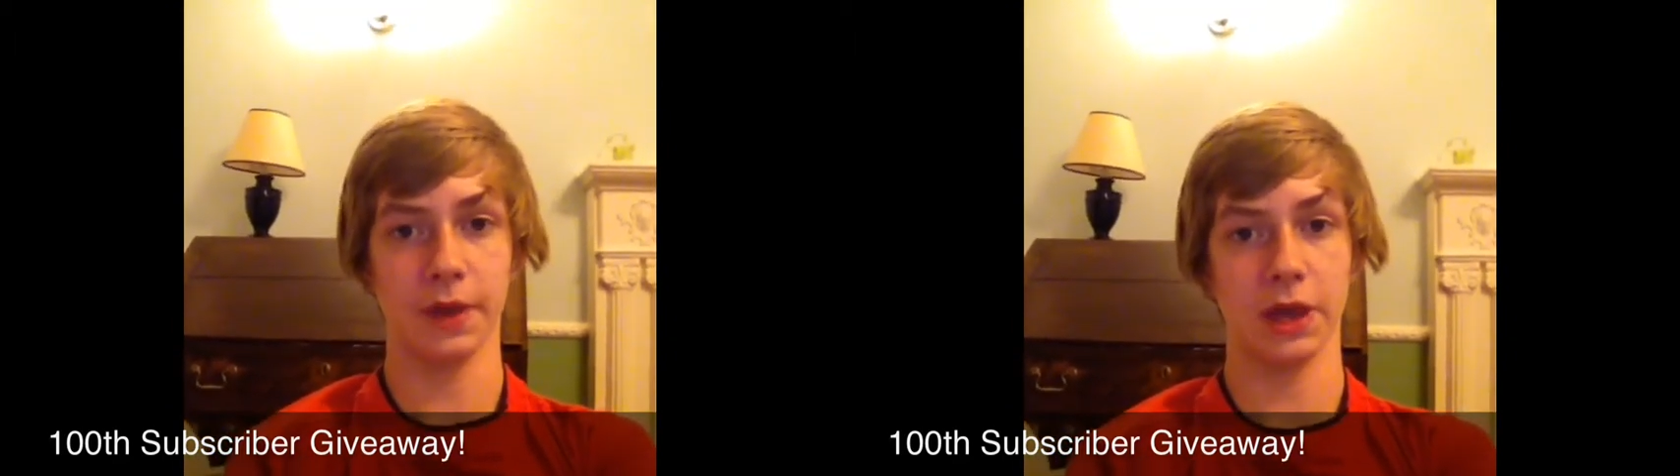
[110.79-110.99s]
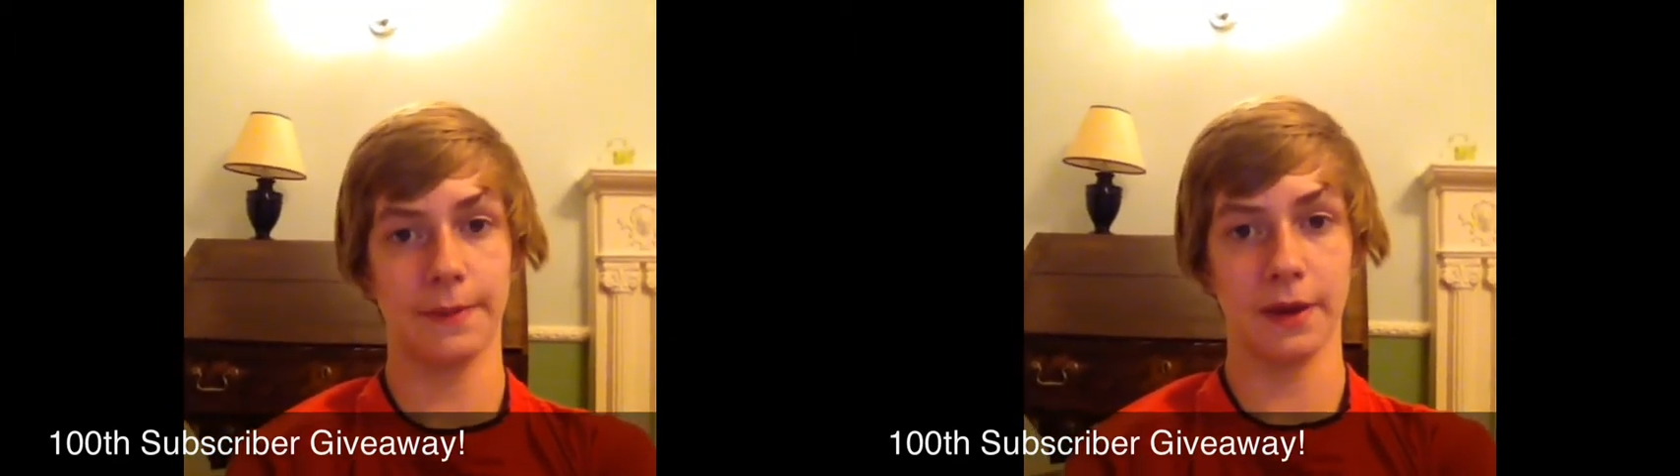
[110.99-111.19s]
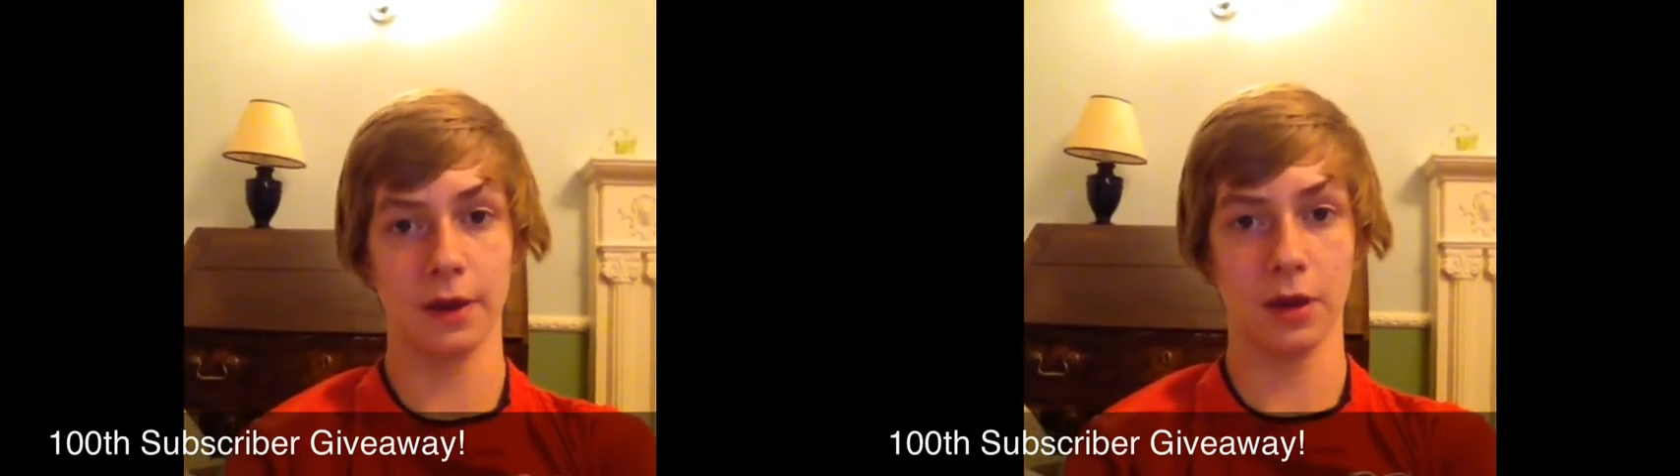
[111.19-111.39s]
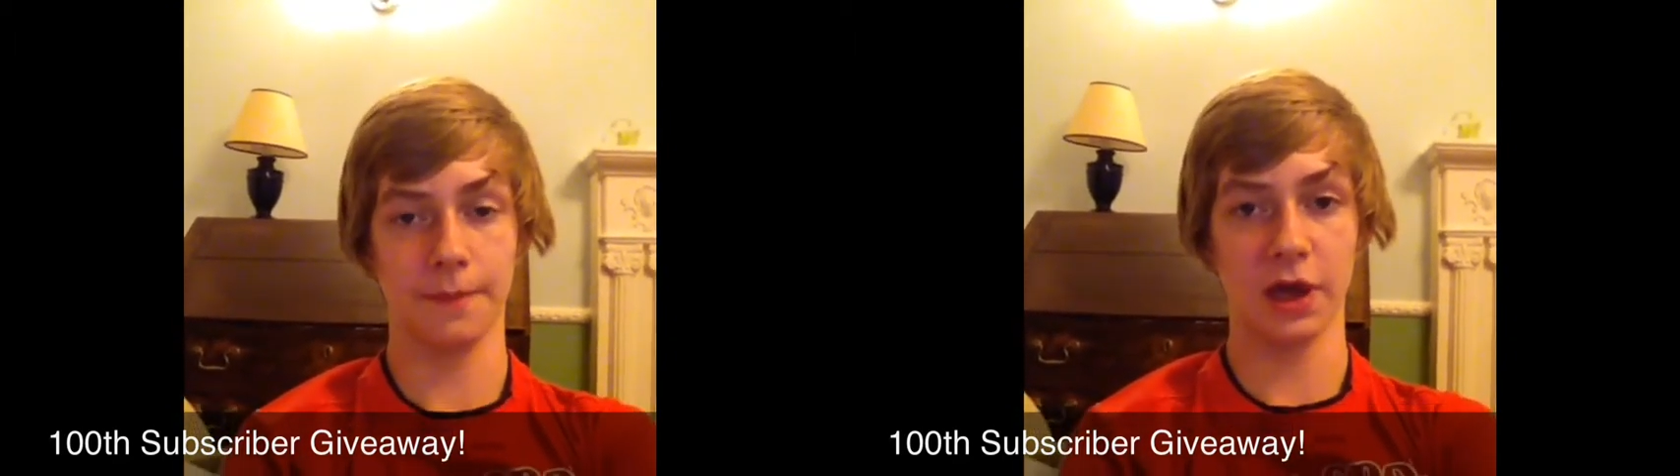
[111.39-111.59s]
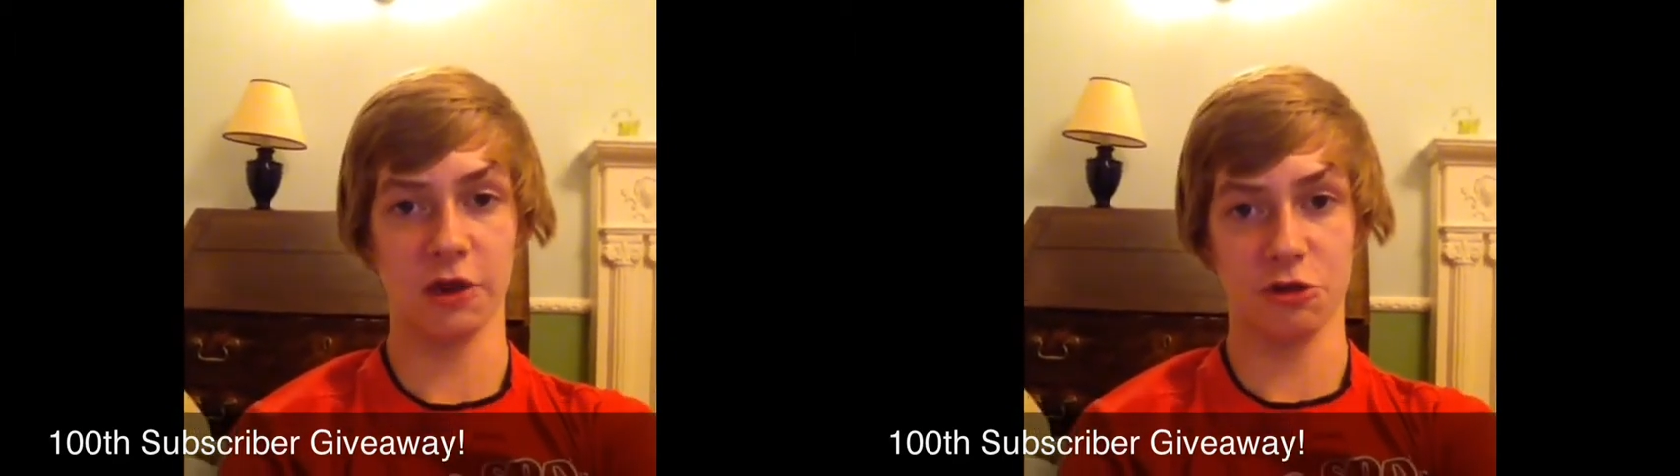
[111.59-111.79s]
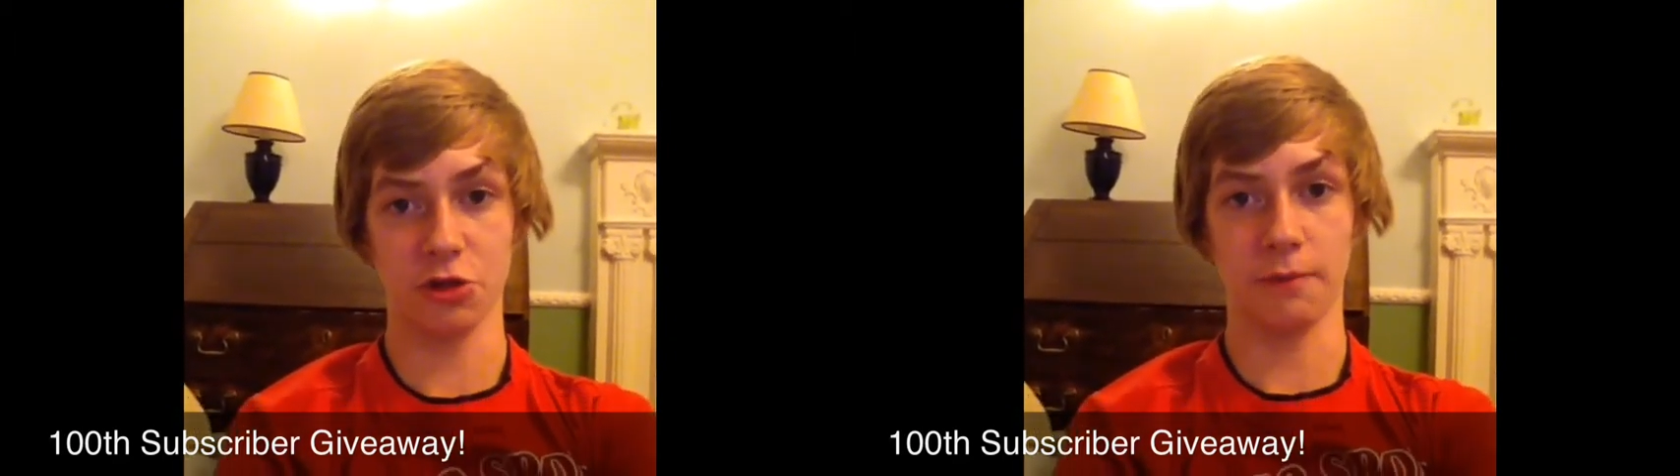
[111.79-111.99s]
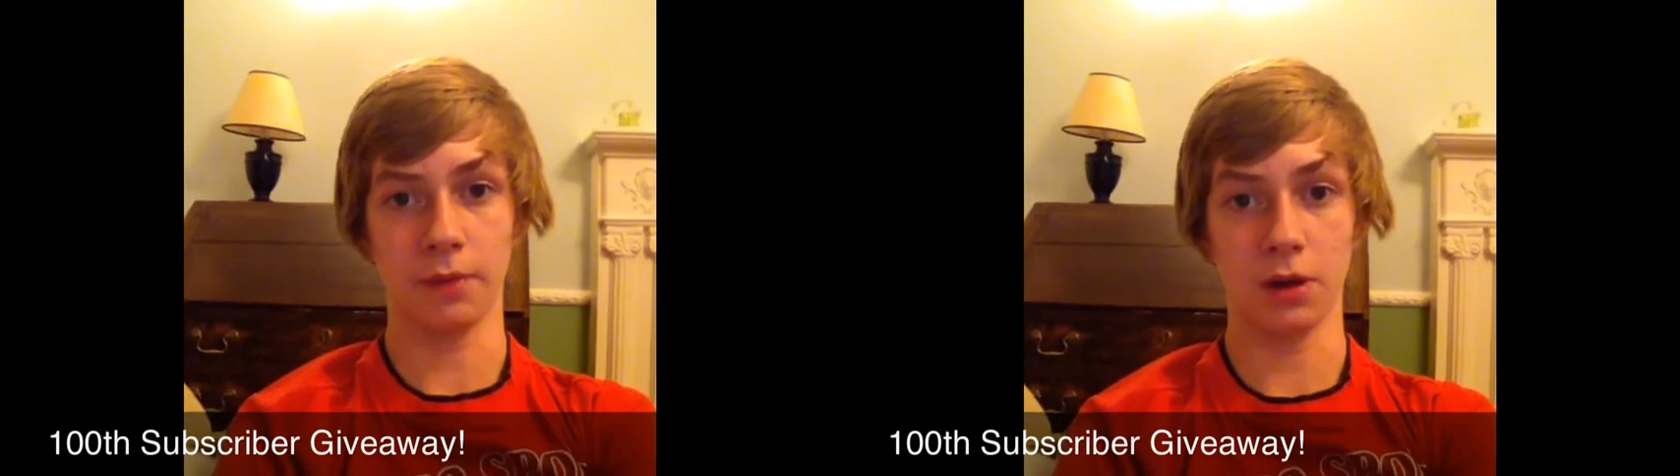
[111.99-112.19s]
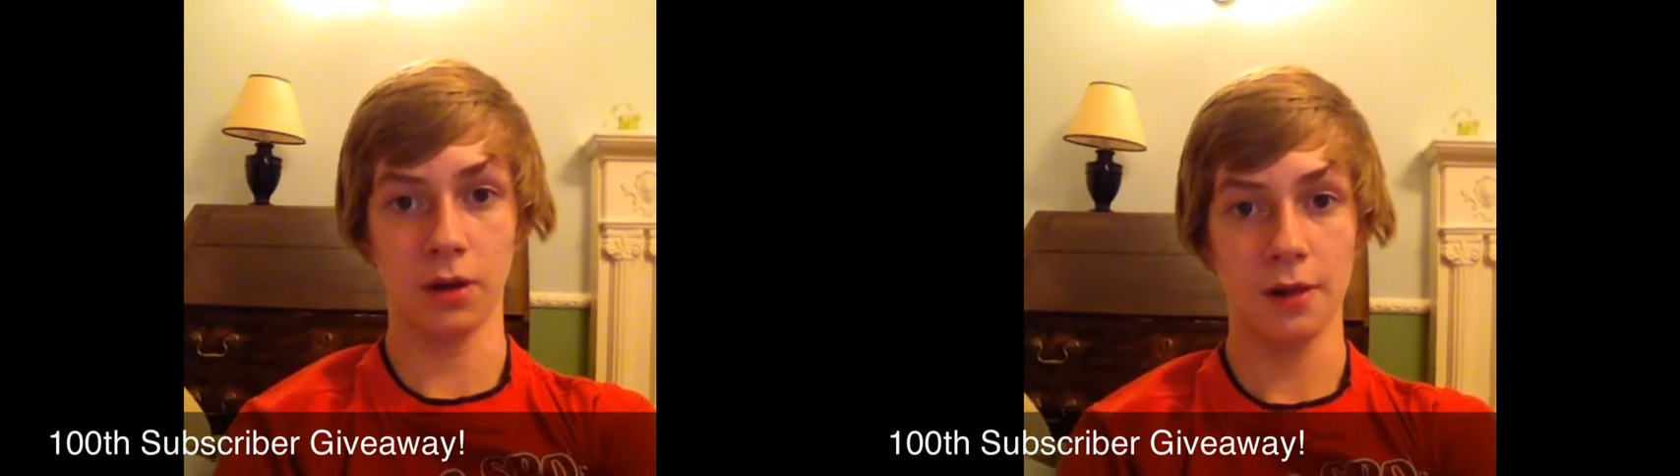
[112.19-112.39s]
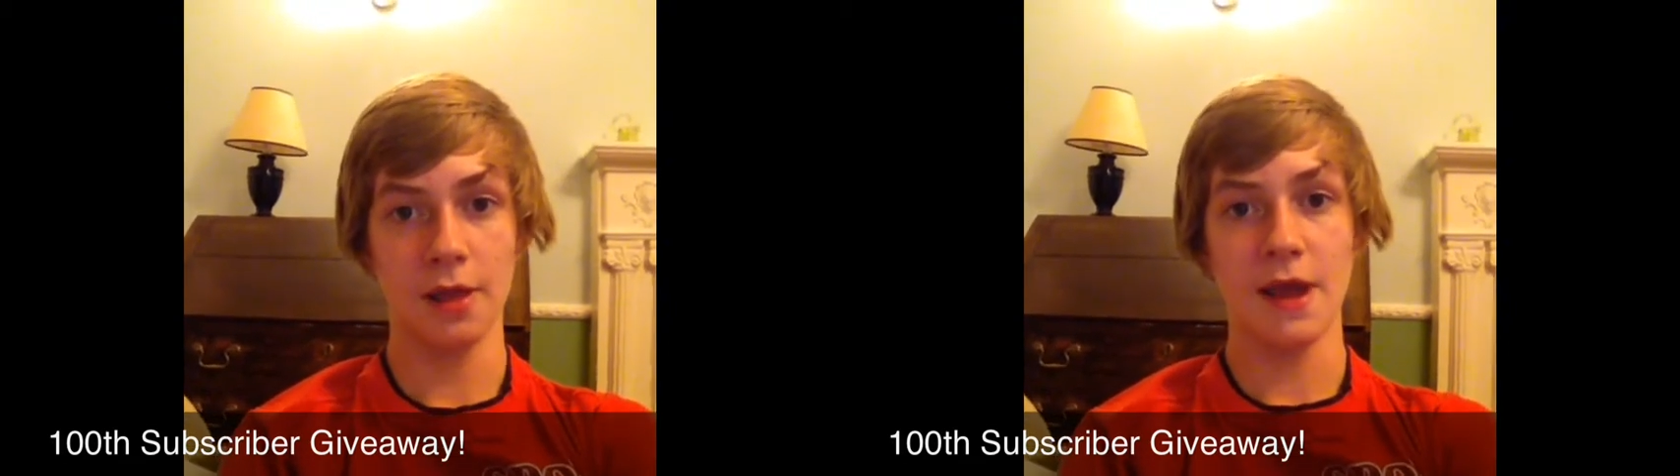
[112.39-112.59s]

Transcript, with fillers: pick a page number